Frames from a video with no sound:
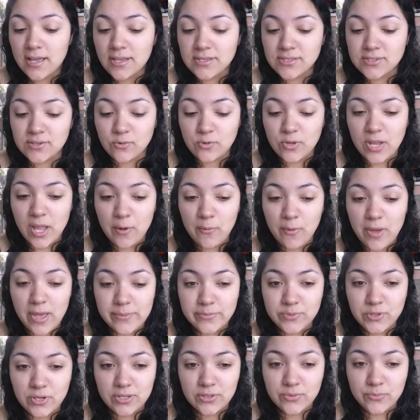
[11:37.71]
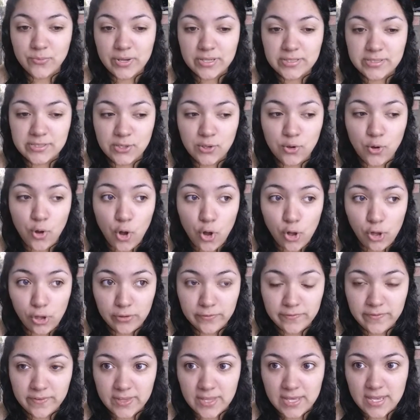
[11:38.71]
So now I'm trying to rescue
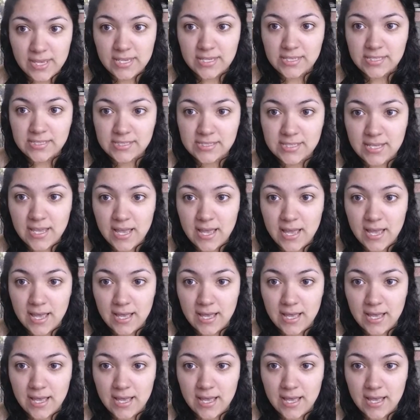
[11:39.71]
all of these.